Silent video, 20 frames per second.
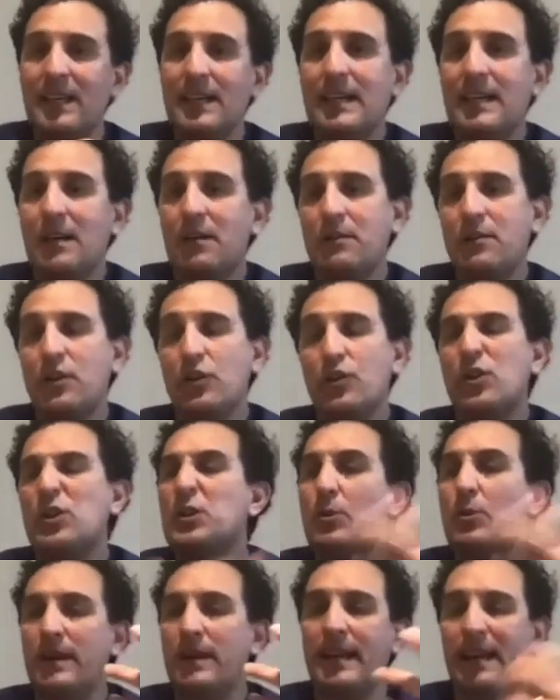not to
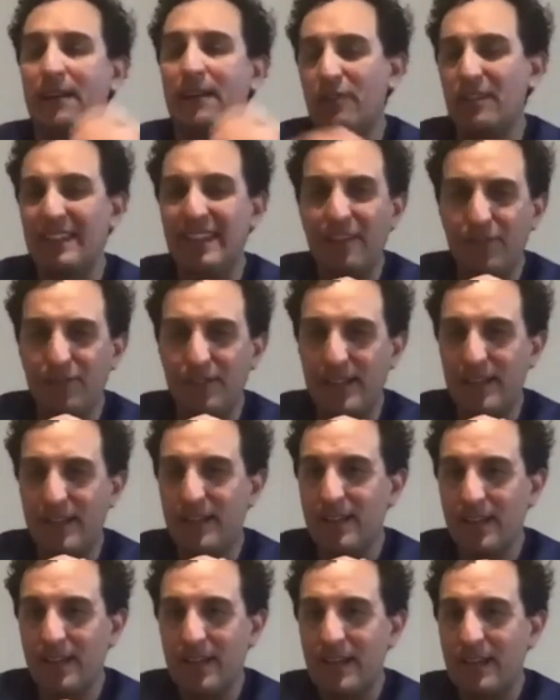do any heavy lifting
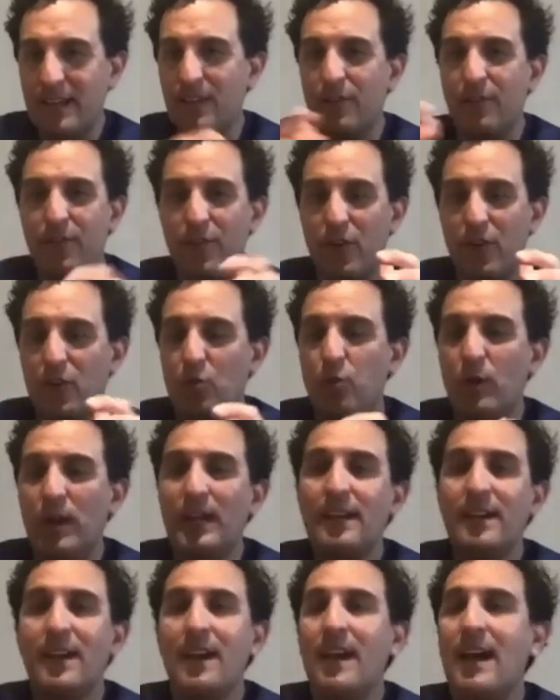in the first
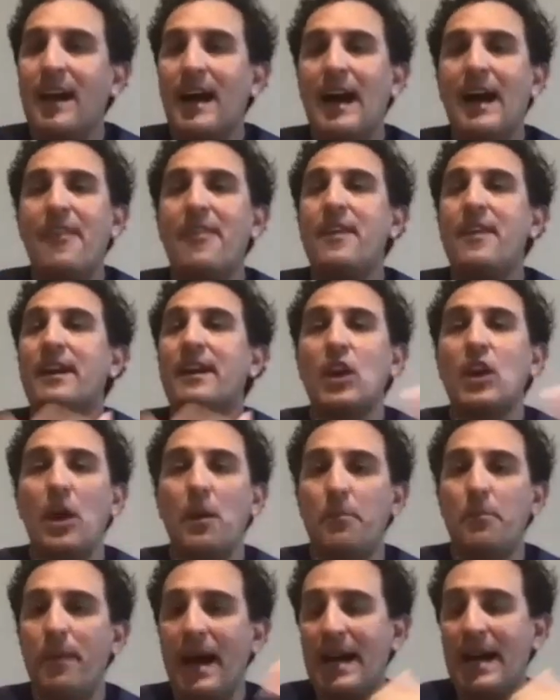week, and then go
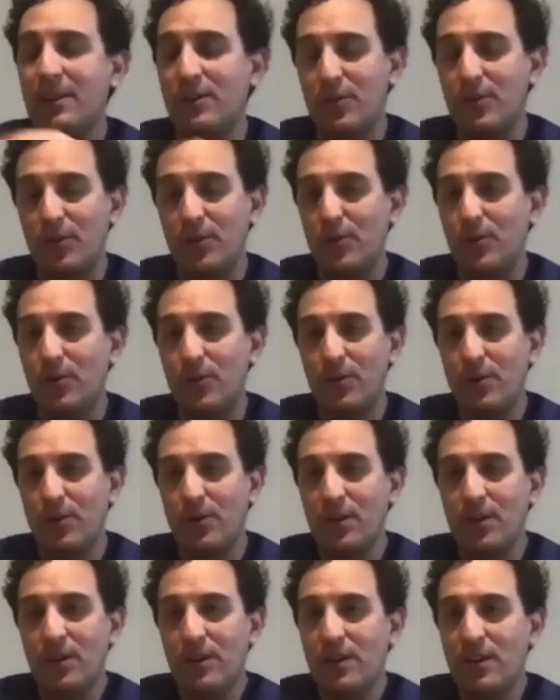back to
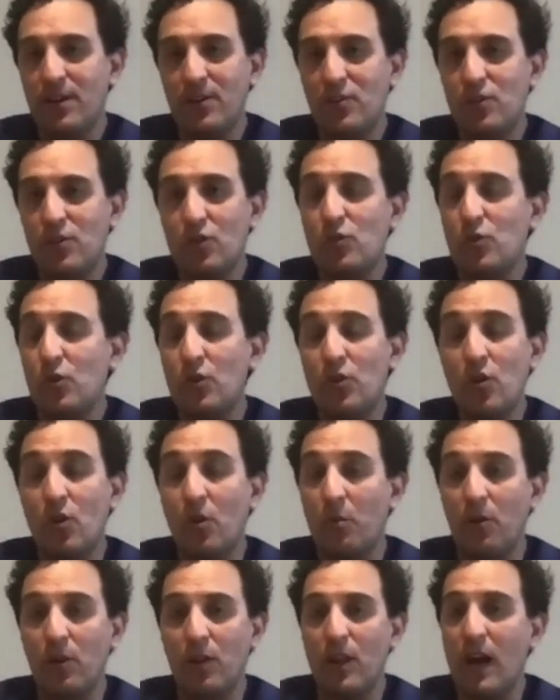
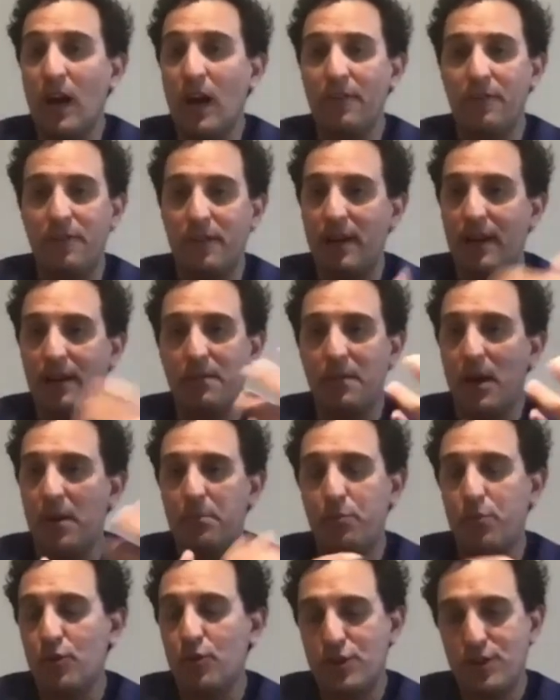normal life and
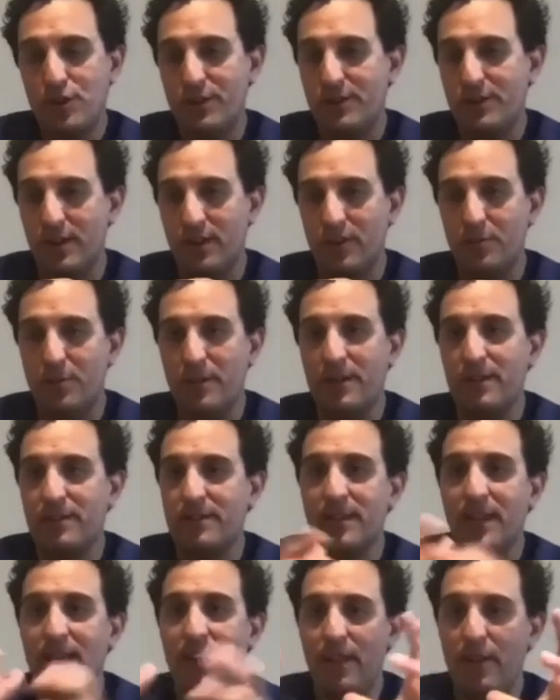push yourselves, because
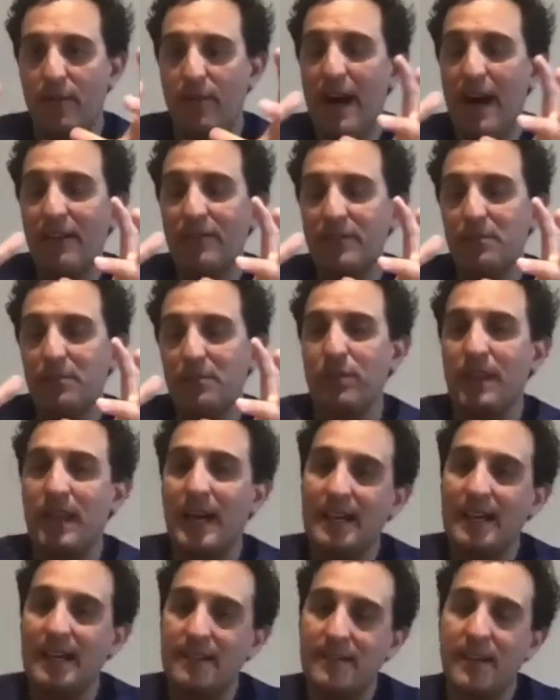the valve's in
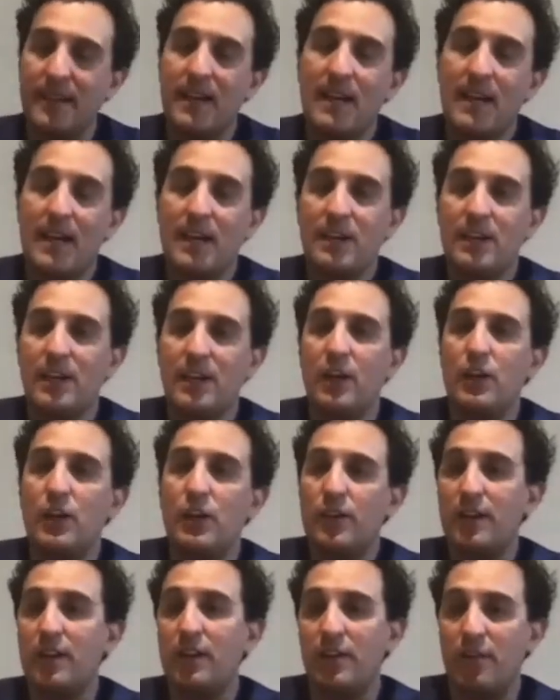place,
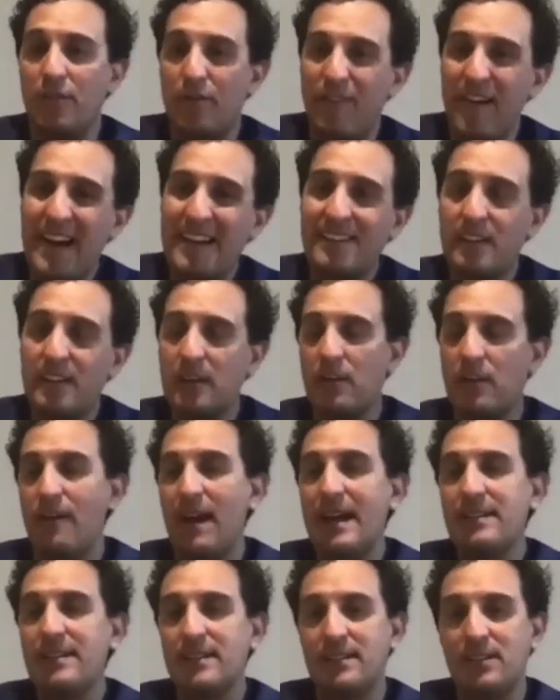the vascular
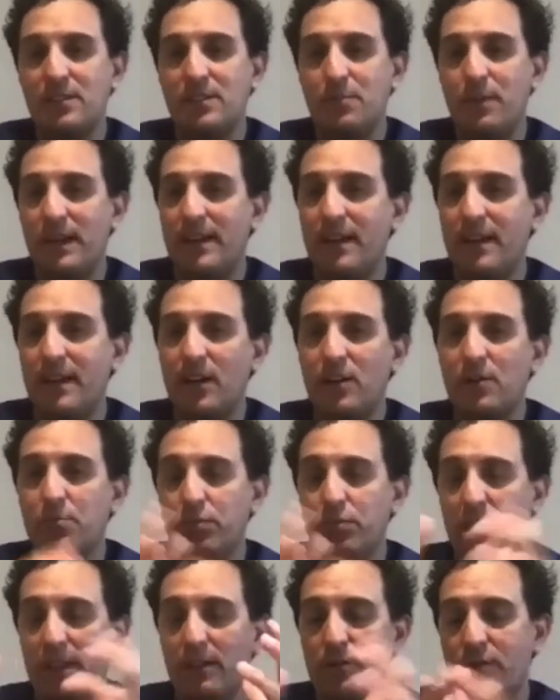access has been
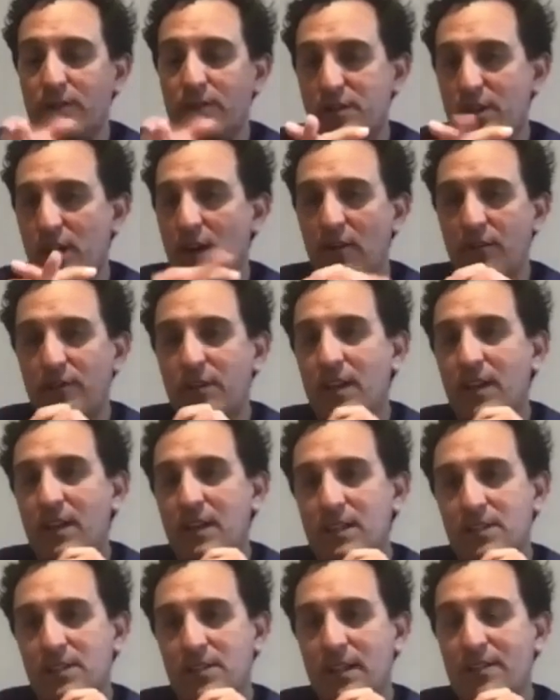completely resolved.
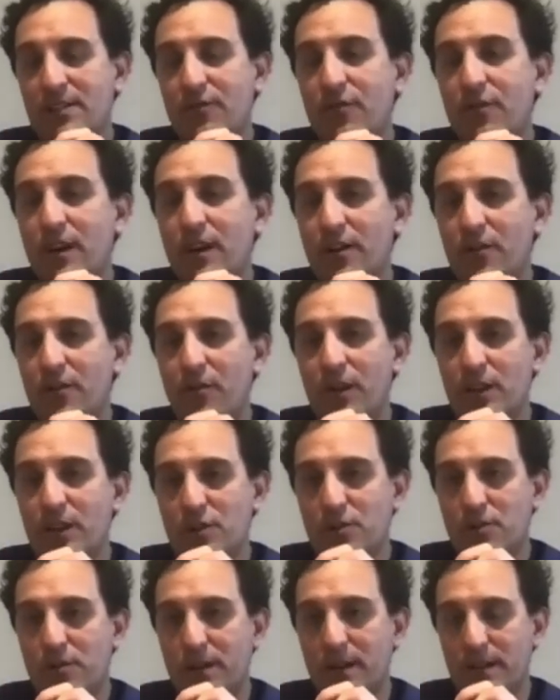So that's very
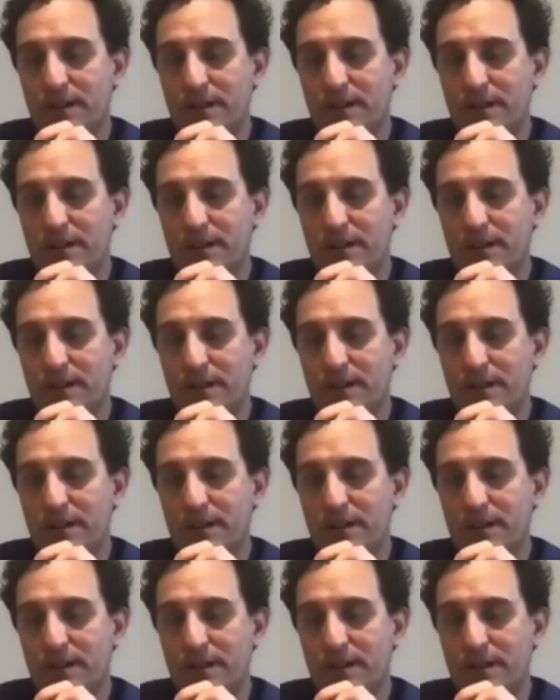reassuring.